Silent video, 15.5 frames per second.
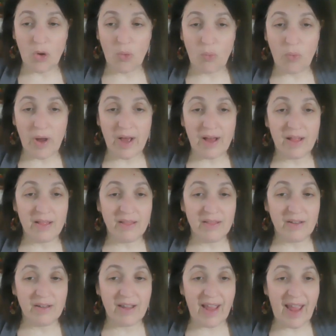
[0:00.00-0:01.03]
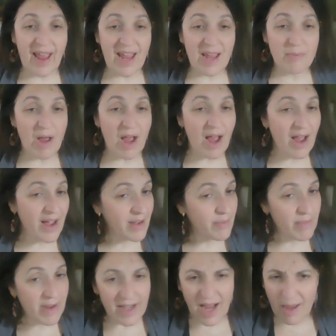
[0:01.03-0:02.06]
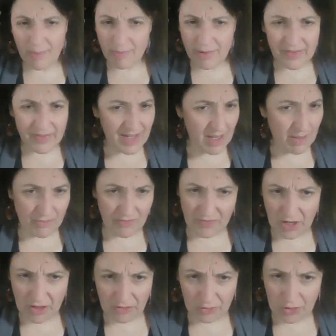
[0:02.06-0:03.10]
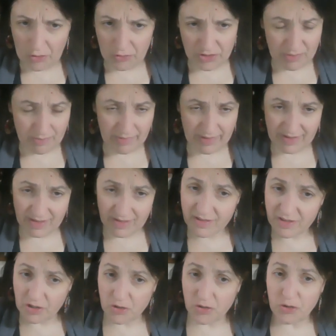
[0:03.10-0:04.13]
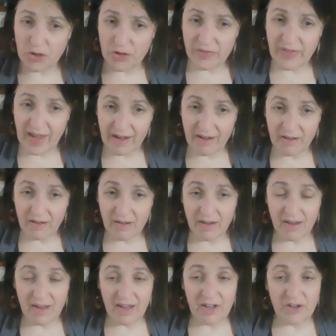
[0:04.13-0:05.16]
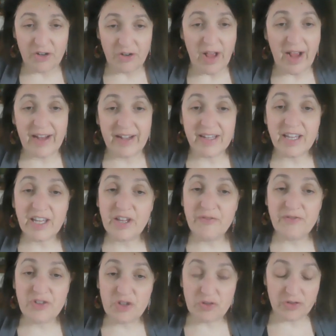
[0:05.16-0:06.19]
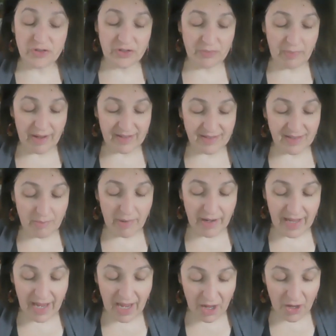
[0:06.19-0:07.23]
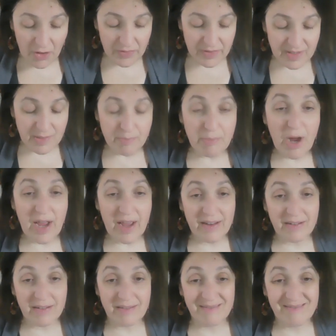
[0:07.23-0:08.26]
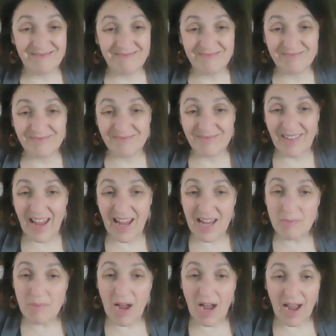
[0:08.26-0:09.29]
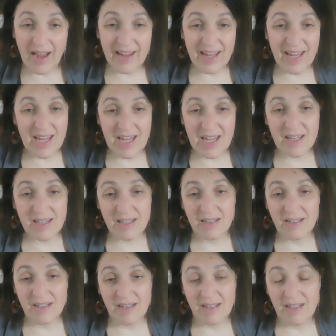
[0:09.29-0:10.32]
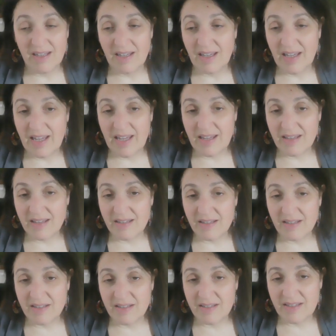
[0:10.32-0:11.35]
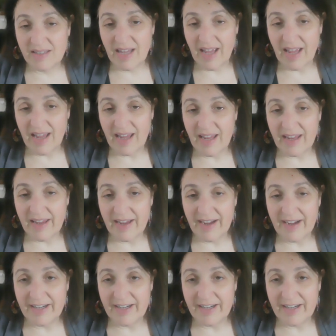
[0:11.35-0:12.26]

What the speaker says: Well, Aim High may not be the name of another coaching business, so you're good there. You're not going to get confused by somebody else, but Aim High Inc. is a